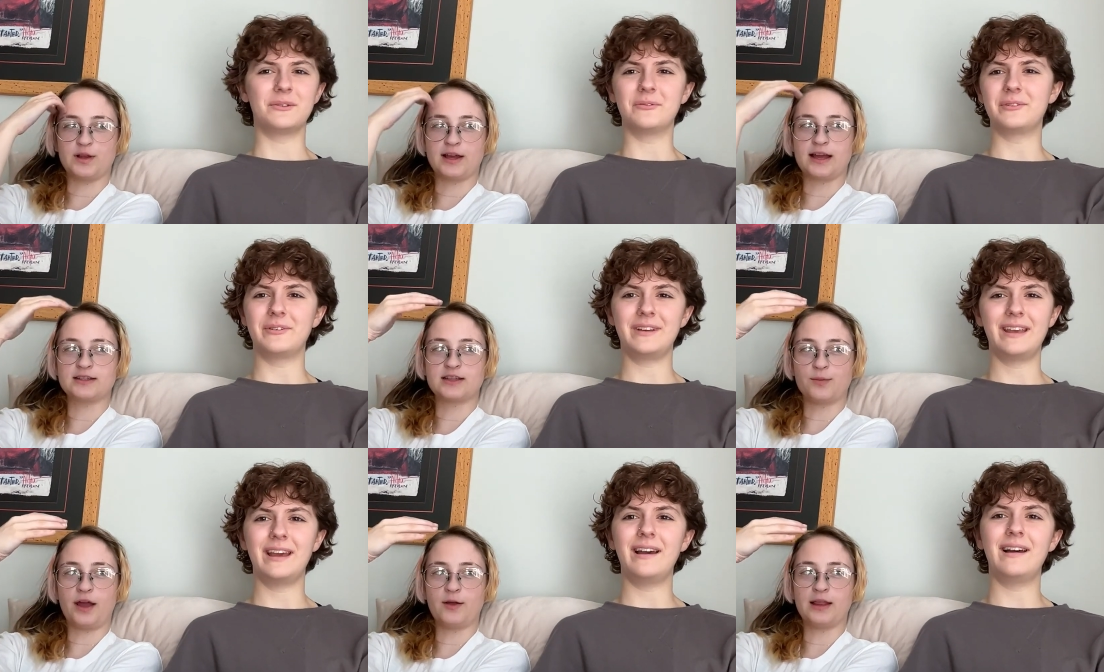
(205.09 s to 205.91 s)
Speaker 1: Don't like do I
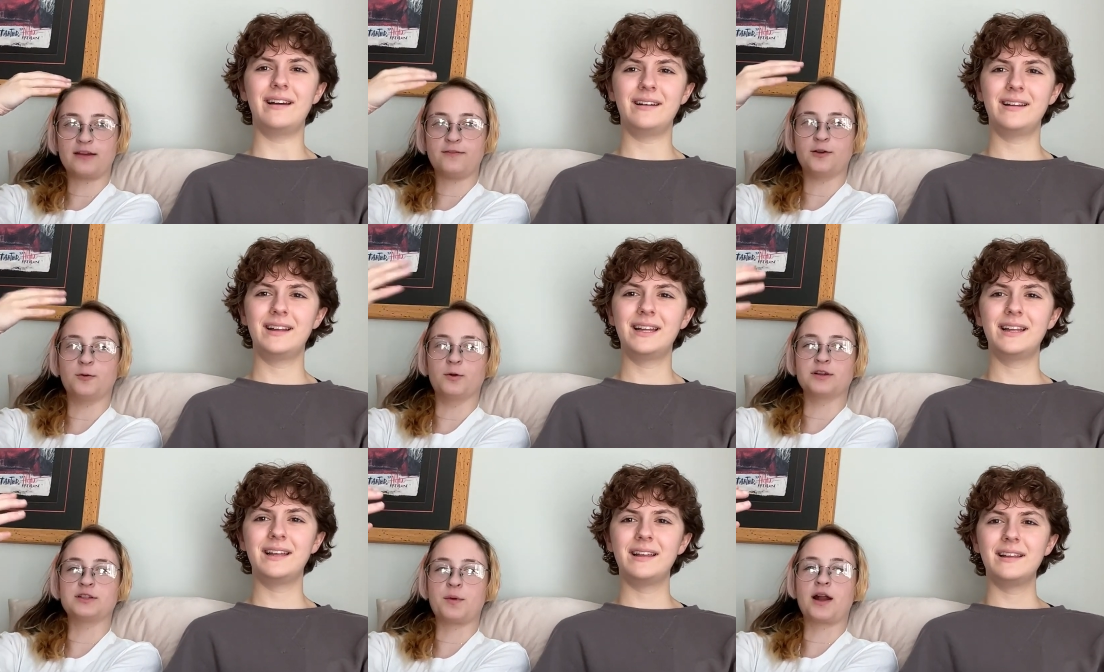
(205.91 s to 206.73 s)
somehow yeah. like feel
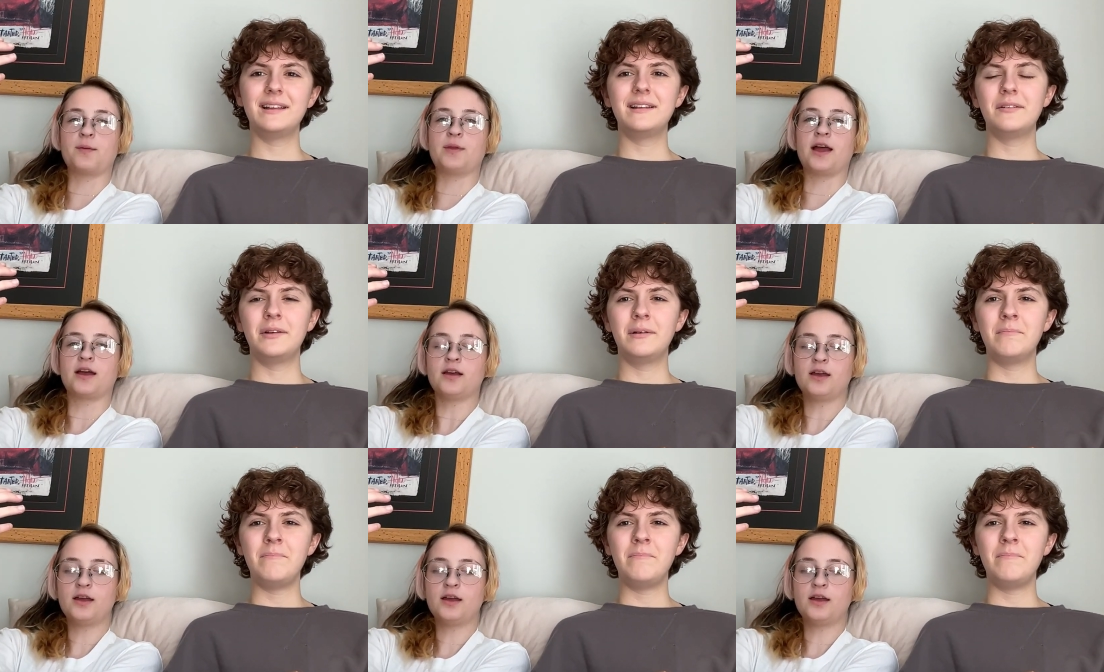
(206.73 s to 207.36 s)
worse about it. I'm like,